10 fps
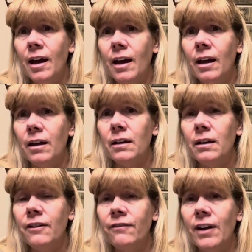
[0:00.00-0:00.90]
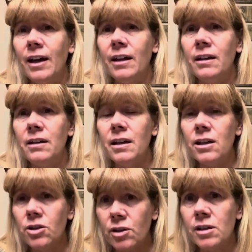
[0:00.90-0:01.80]
And if I
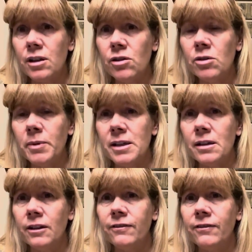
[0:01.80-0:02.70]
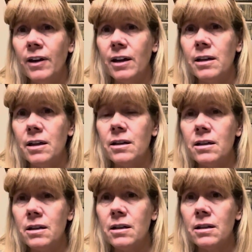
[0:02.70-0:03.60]
need to excuse myself, I need
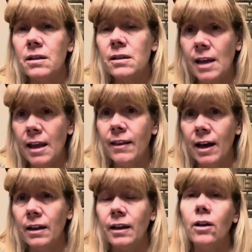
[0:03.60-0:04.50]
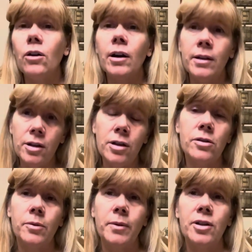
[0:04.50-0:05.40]
to say that like oh i need to
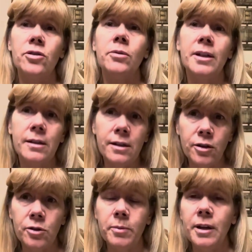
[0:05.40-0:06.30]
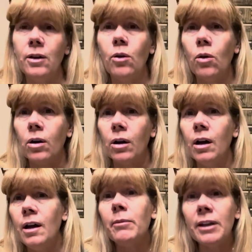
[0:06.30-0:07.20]
use the restroom excuse me or
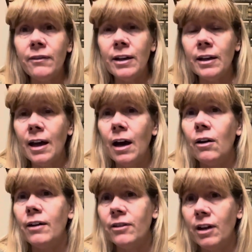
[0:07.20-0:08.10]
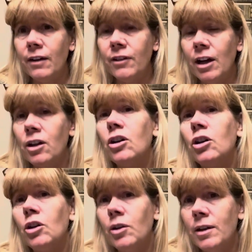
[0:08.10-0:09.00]
i'm leaving now i've, I've got to
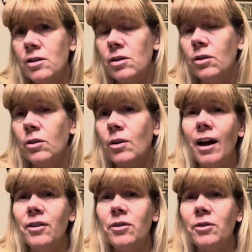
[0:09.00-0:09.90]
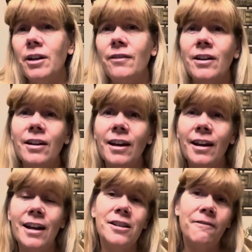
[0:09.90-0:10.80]
go and so how you leave and,
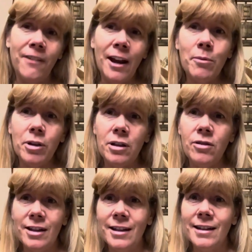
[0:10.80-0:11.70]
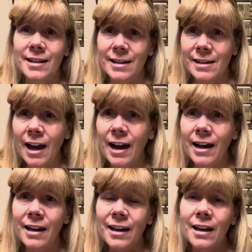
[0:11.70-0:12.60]
and as a family you get to
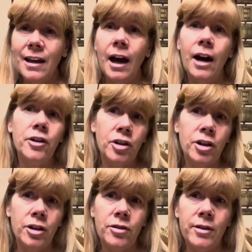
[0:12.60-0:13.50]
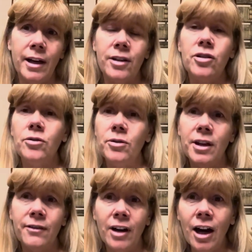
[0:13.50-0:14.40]
decide how you're going to do that do you
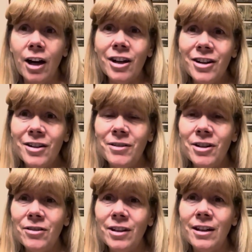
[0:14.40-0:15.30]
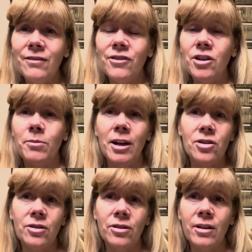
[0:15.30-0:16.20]
give a hug when you leave do you make
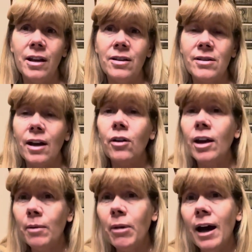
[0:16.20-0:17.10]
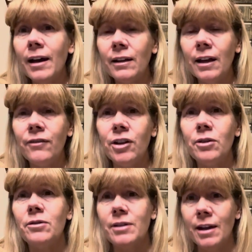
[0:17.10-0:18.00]
sure that you say okay bye i love
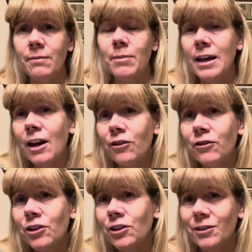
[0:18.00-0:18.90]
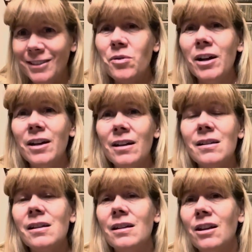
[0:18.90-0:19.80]
you take be careful what
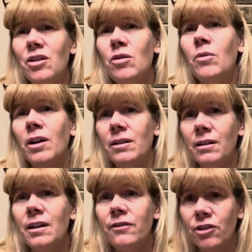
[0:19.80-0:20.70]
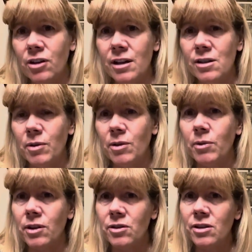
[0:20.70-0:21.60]
is it that you want to leave your kids with
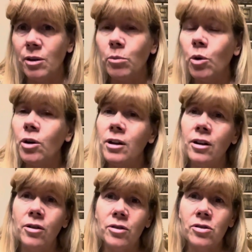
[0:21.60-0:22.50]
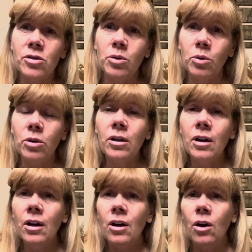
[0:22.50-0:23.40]
whether it's in the morning to go to school
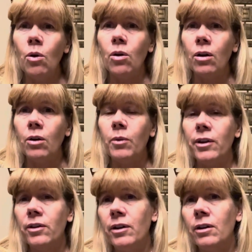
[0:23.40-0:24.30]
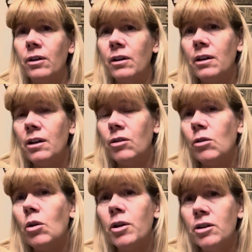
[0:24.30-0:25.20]
or whether they're you
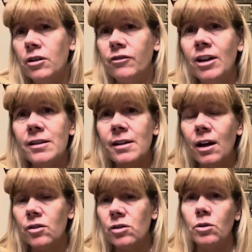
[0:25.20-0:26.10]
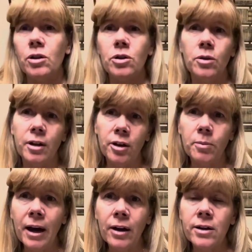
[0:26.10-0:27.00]
know going to their friend's house or going to another
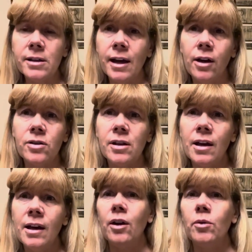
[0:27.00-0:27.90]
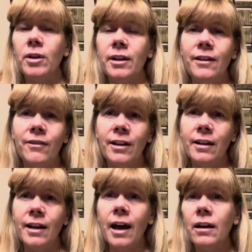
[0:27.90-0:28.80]
parent's house how do we leave and
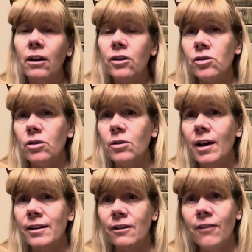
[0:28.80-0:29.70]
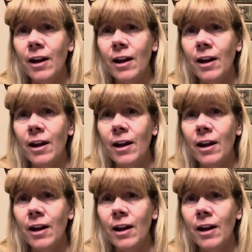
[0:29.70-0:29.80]
then that also as a